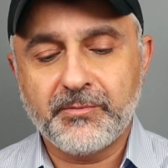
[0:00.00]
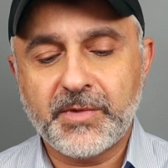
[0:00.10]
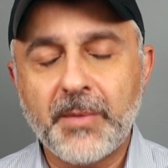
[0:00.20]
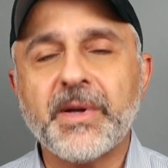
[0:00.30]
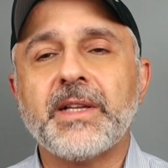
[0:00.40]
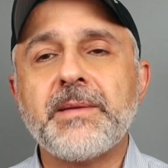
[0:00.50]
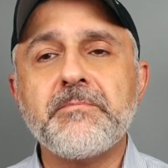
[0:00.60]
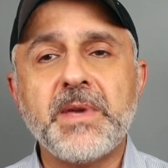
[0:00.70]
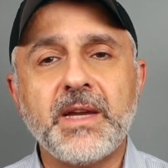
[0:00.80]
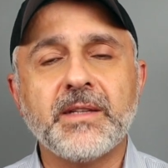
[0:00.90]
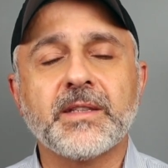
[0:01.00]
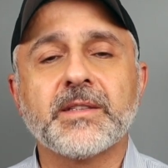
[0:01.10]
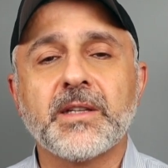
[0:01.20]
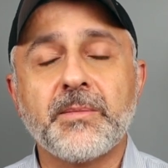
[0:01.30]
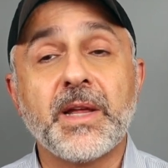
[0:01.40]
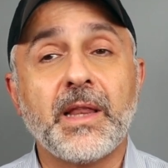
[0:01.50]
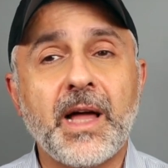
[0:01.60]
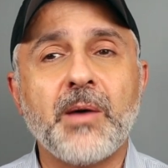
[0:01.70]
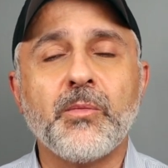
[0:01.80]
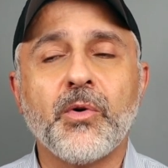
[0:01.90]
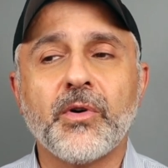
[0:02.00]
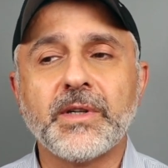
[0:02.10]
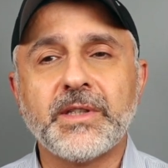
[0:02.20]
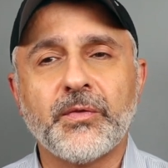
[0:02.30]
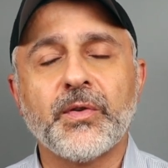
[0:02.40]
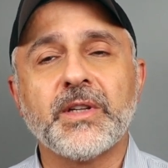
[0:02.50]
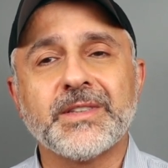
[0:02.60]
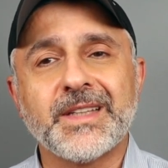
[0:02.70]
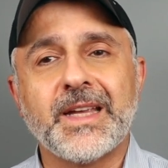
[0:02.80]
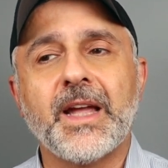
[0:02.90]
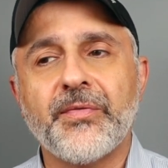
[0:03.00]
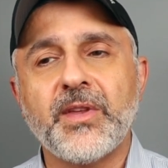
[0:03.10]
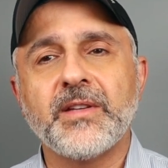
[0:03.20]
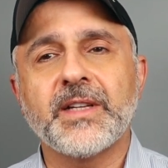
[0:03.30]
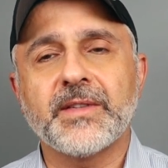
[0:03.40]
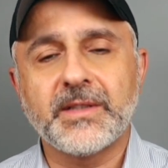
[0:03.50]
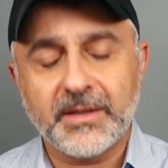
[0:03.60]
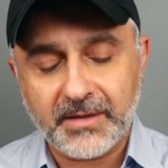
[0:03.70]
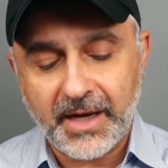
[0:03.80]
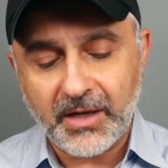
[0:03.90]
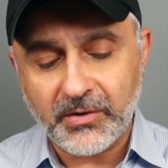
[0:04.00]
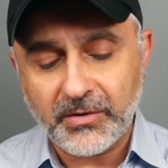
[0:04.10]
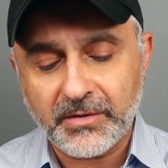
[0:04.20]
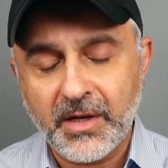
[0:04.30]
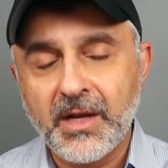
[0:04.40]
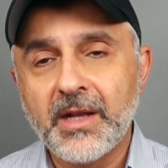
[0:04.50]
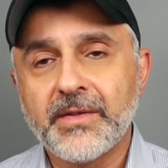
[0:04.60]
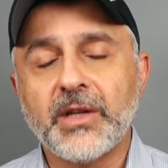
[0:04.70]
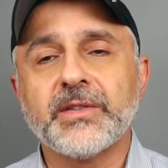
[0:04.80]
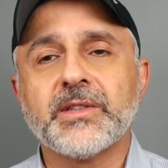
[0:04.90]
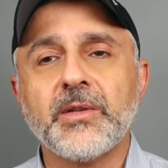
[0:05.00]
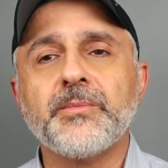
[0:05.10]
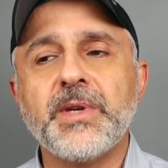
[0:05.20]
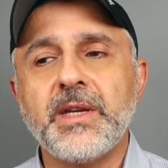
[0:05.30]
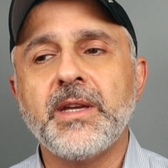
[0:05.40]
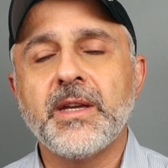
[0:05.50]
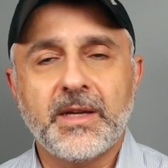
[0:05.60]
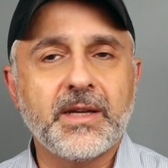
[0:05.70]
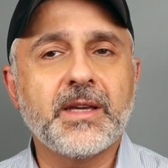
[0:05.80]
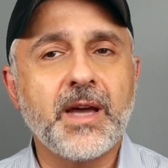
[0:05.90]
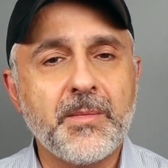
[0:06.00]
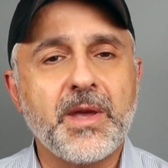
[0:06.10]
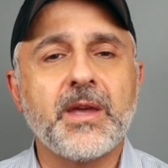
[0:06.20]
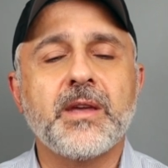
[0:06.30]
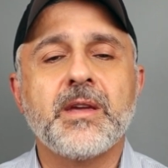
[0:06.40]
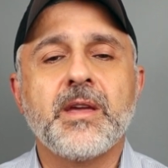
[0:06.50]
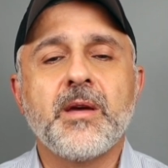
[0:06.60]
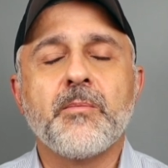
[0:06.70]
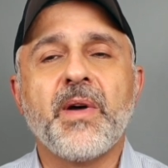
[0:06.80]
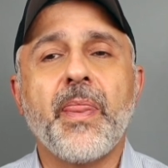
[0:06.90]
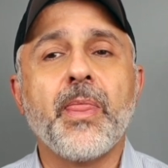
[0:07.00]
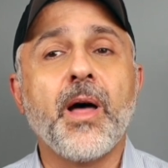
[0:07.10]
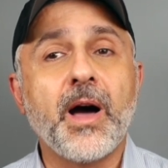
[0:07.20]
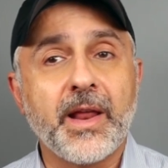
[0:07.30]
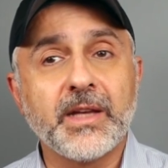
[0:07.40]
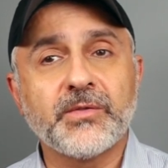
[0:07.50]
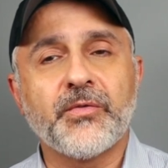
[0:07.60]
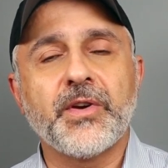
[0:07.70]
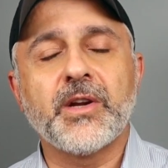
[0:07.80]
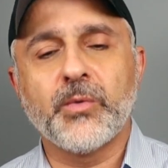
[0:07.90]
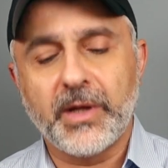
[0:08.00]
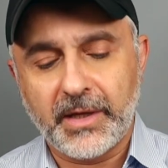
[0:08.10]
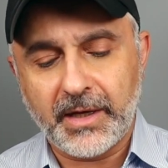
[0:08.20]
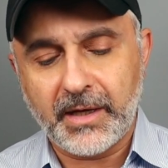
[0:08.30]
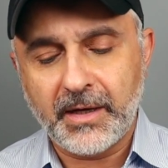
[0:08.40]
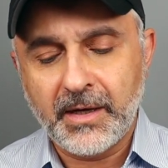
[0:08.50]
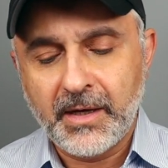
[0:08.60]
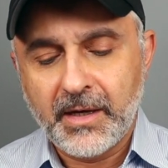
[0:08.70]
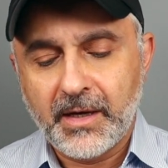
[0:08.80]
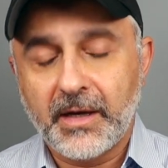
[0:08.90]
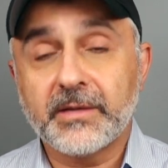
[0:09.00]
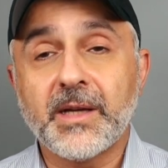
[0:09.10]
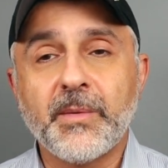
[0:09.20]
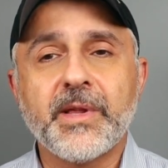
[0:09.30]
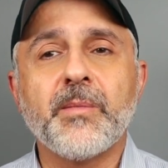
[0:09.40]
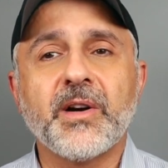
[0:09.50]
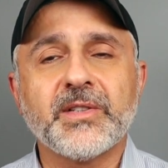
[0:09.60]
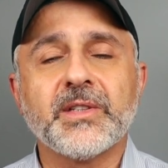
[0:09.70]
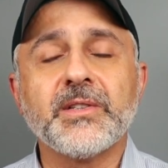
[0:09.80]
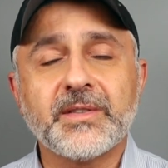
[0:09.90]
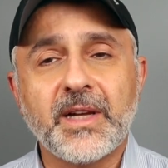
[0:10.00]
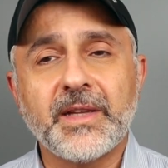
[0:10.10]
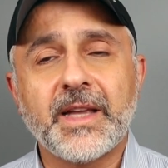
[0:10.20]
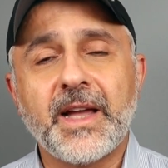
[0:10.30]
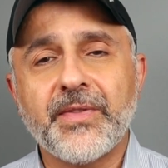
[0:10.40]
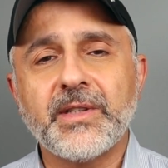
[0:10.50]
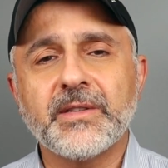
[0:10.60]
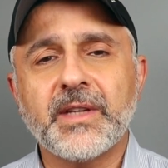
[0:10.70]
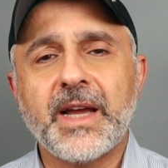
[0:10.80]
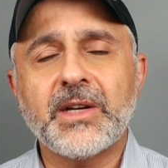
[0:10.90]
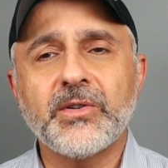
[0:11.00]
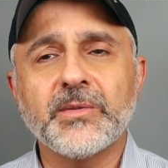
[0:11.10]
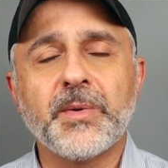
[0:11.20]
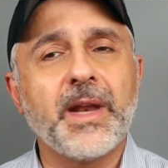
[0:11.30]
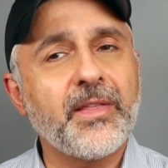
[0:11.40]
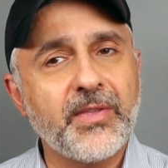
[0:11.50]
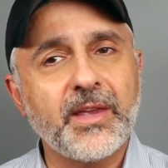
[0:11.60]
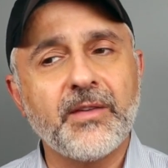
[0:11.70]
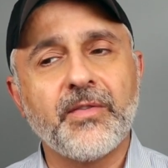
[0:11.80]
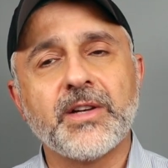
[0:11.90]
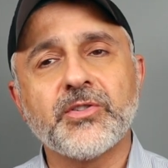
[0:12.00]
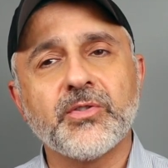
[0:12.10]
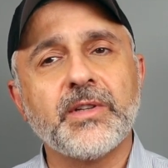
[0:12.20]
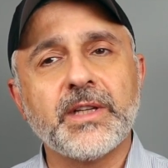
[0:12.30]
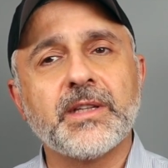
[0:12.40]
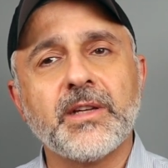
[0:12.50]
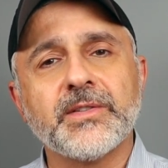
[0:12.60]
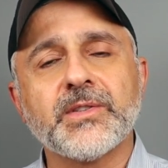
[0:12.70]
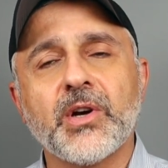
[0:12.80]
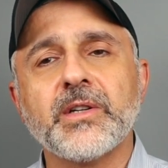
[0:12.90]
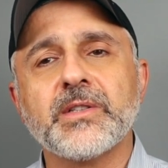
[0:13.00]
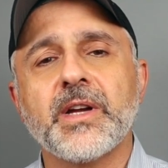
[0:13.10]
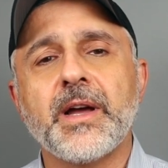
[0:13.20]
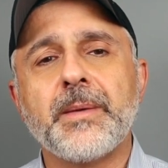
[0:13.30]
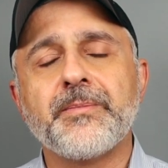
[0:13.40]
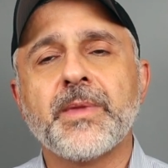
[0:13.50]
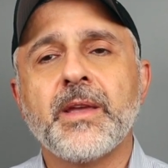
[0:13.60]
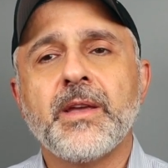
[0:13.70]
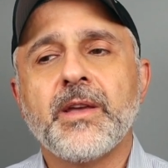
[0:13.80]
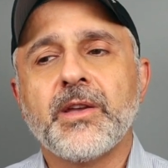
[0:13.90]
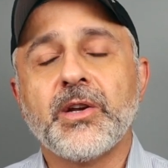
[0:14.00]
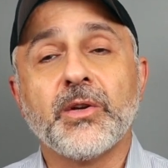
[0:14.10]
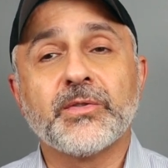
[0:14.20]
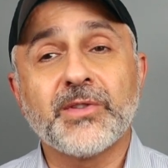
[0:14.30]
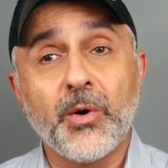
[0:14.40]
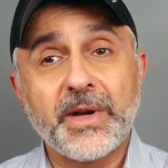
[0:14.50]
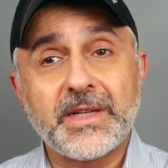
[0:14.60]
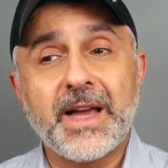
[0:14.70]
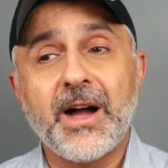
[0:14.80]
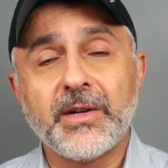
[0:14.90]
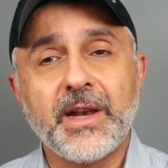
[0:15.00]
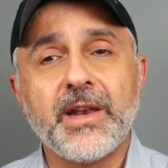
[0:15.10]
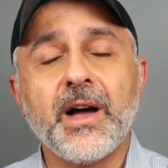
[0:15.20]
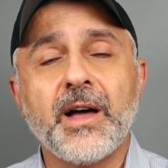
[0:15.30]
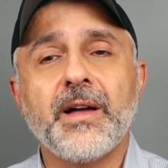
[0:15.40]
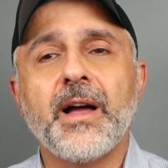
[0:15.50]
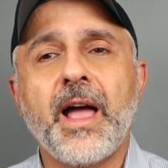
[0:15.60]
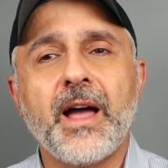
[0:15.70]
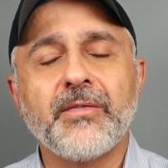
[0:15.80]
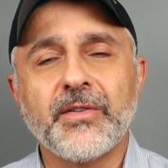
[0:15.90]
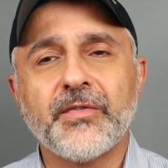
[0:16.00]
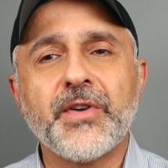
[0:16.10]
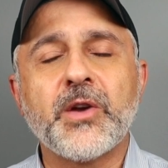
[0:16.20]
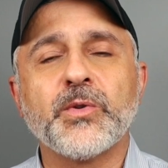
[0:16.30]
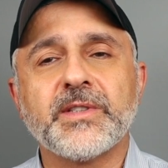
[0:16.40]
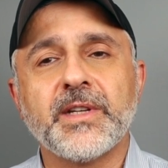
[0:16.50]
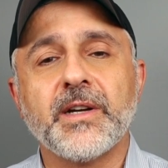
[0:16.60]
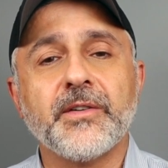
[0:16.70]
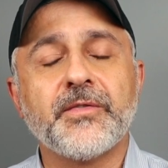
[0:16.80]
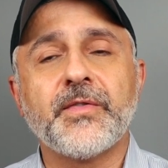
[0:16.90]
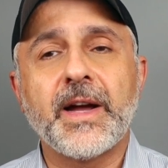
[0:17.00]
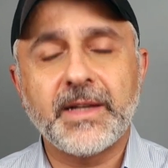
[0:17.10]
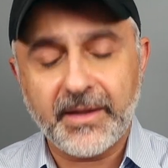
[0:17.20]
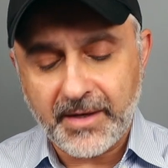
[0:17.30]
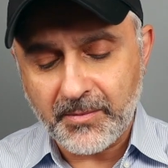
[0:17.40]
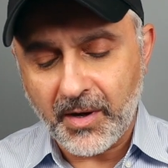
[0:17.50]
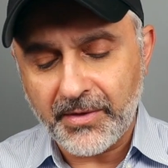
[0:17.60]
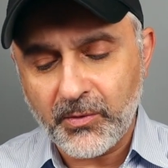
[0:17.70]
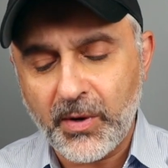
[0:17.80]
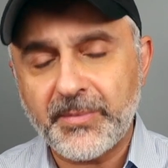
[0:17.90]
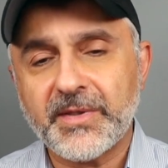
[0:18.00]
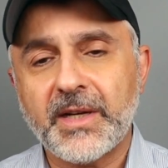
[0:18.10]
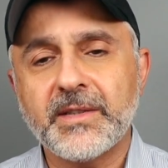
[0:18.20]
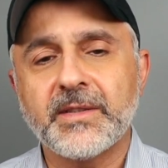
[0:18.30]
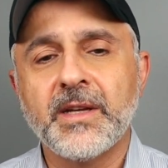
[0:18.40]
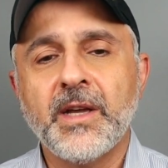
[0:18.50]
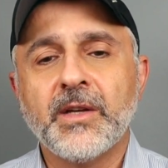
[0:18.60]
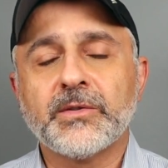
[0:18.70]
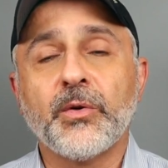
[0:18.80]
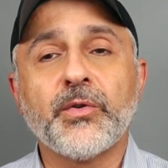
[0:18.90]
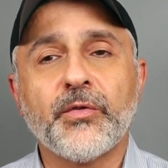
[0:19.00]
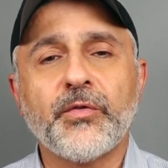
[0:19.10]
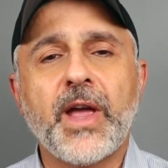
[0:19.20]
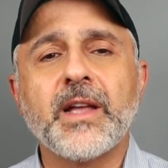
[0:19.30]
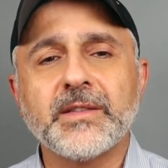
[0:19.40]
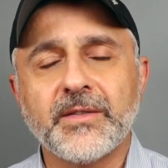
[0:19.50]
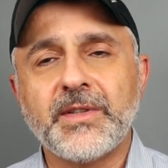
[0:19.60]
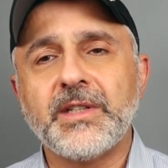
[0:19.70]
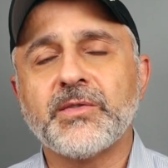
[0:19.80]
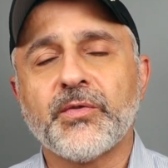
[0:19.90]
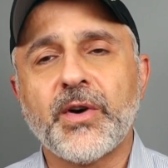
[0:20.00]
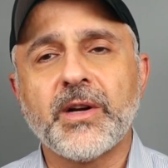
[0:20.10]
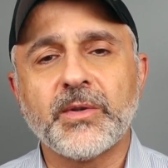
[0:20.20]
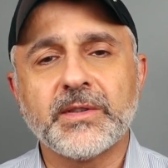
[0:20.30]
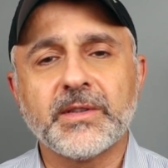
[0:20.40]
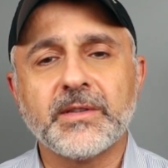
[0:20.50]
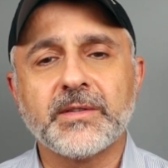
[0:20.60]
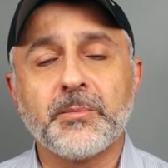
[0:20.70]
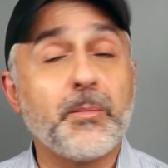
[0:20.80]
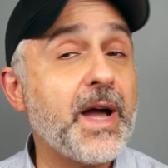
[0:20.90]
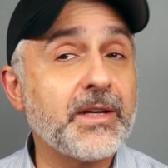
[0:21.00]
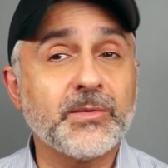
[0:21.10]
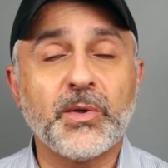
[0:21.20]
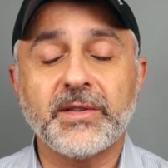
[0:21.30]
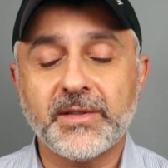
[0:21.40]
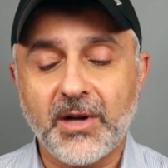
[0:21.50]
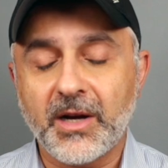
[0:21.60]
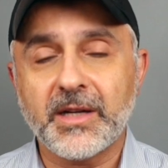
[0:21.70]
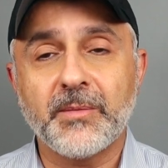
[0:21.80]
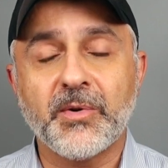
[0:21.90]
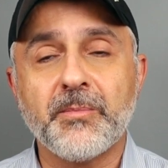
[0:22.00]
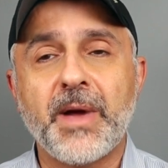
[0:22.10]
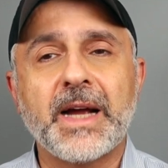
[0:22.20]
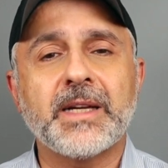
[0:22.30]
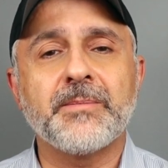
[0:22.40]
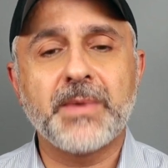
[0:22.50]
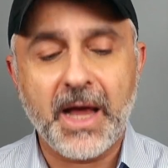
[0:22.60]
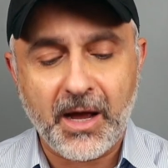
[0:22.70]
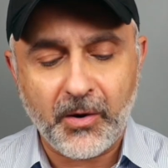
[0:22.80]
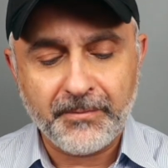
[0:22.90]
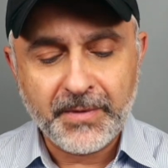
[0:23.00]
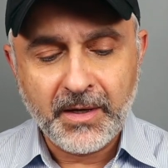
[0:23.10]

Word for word: typically means it's going to be a lot more difficult to get these at the discounters. They'll still be coming, but not as frequently. Uh, some of them are still selling at the discounters, but I think eventually they'll start, um, you know, slowing down and not have a frequency of finding them on the websites. So if you're fans of these fragrances, might as well stock up or back up now.